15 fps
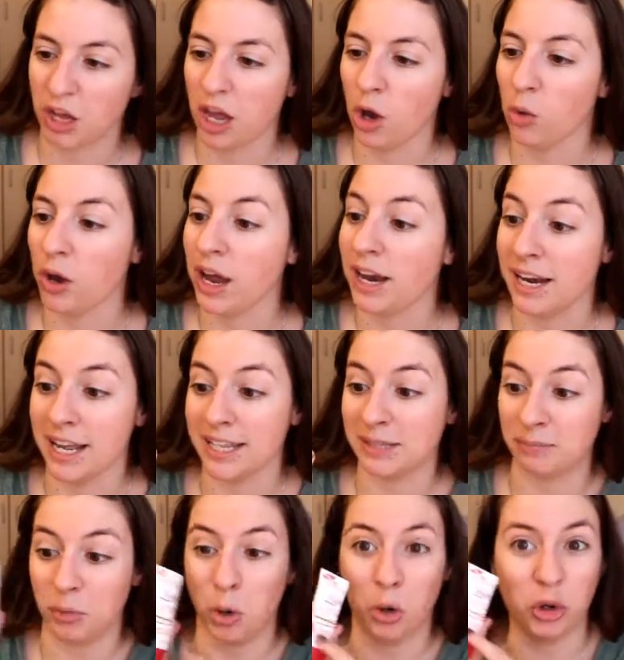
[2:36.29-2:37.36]
Oh, and
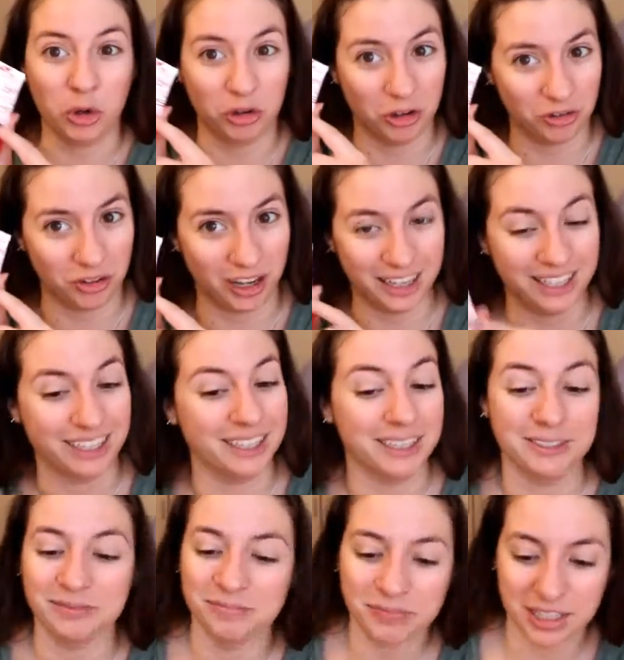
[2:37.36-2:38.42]
it's
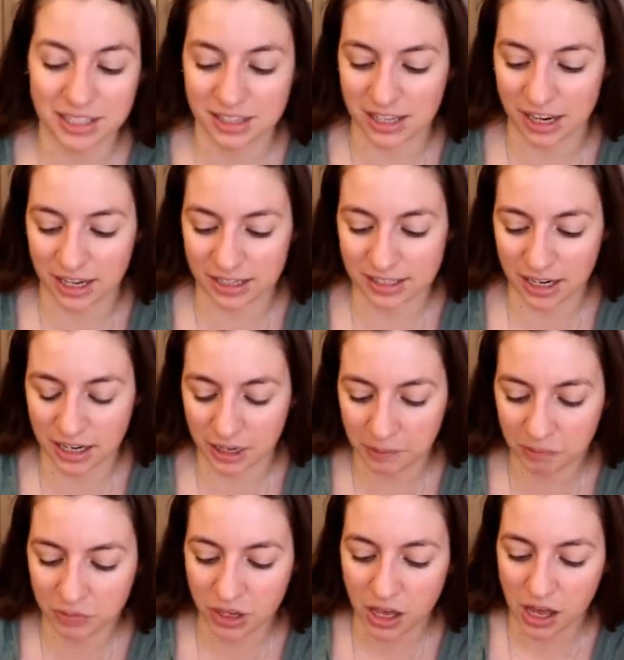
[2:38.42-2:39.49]
purifying. Isn't that
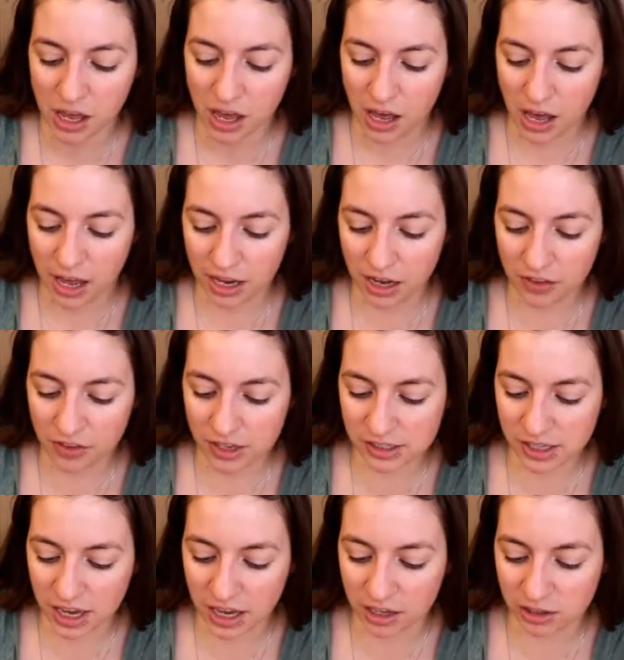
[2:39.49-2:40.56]
exciting? I got
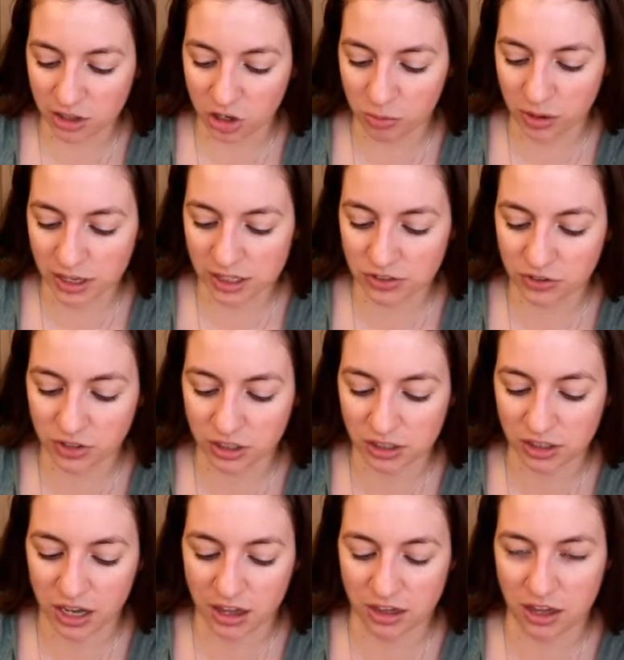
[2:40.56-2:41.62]
this at Globus for,
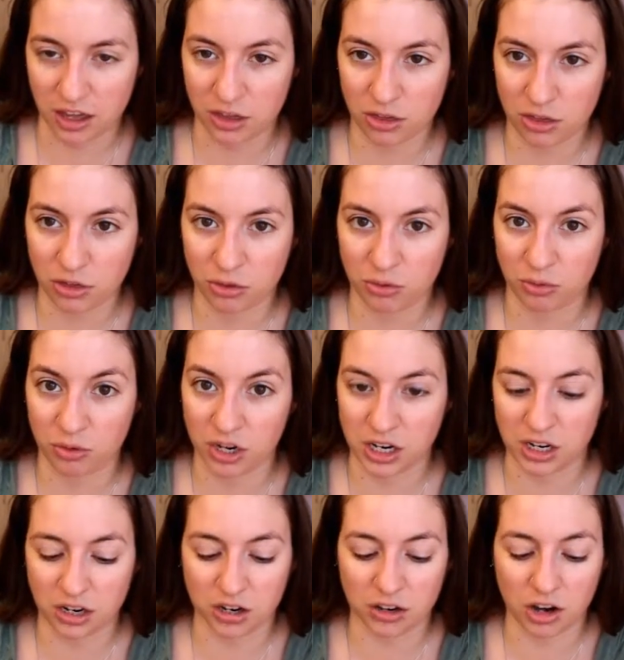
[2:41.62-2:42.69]
I think,
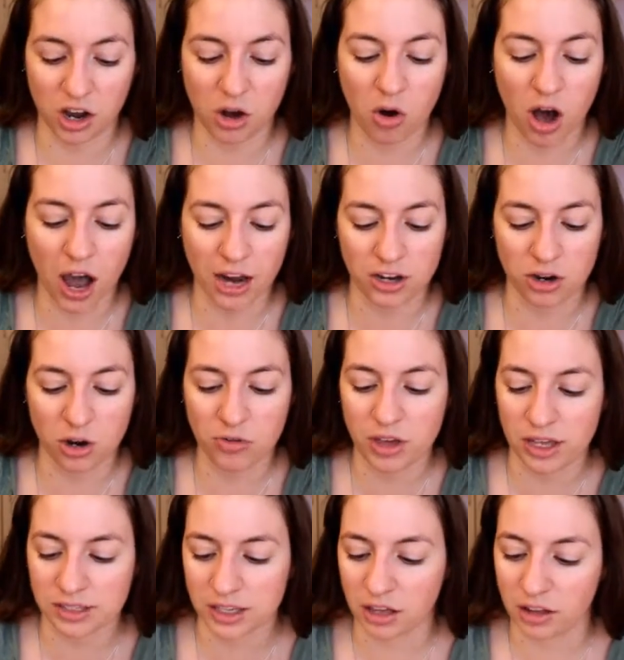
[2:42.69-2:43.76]
€3. I know
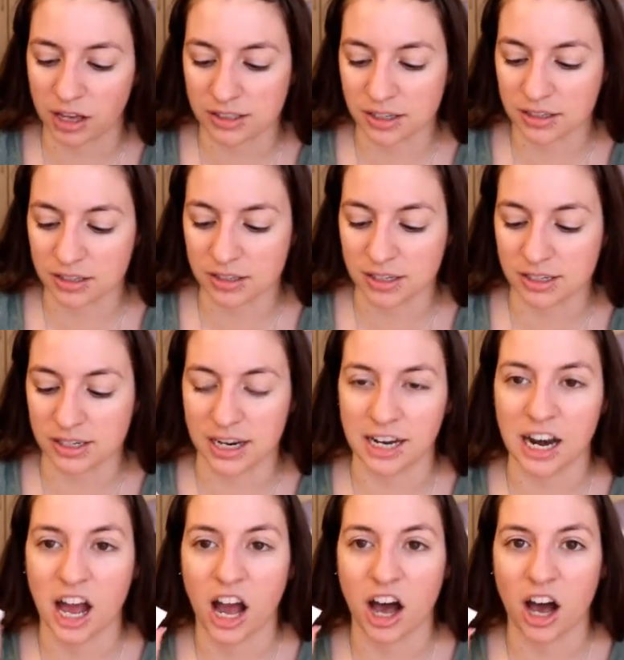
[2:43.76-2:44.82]
they sell Essence in the
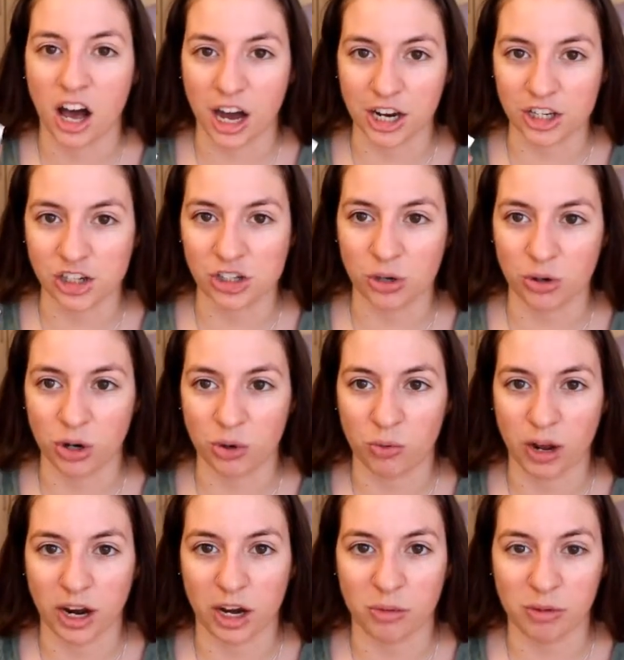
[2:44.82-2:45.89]
state. I just don't know
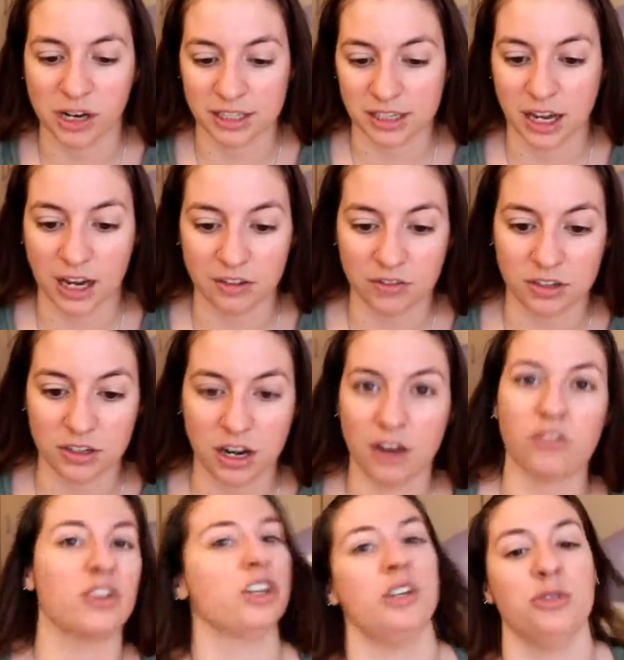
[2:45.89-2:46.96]
where because I've
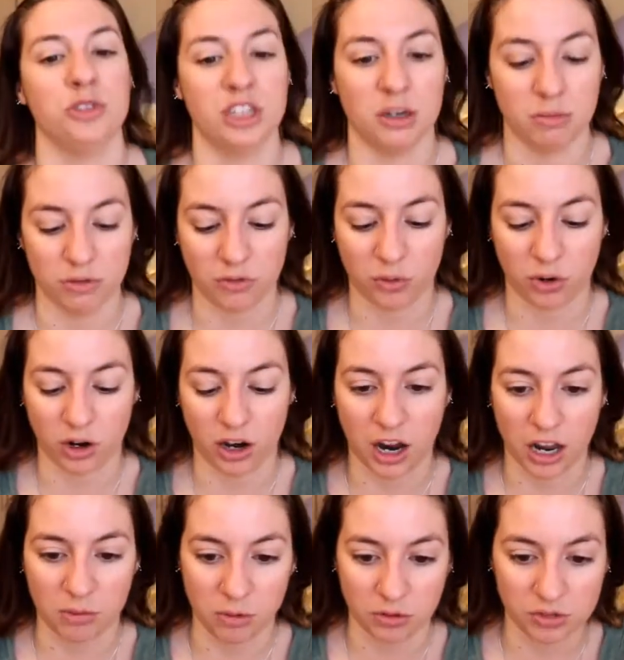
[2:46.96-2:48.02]
never used it before
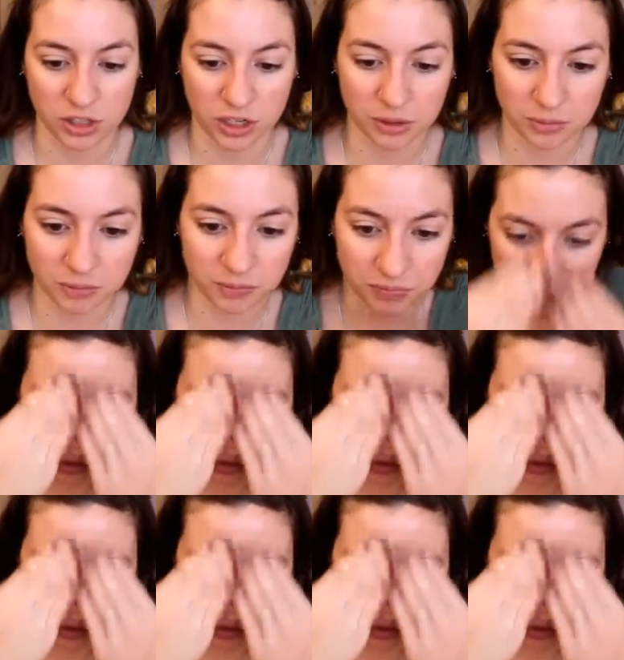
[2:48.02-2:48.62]
I moved here.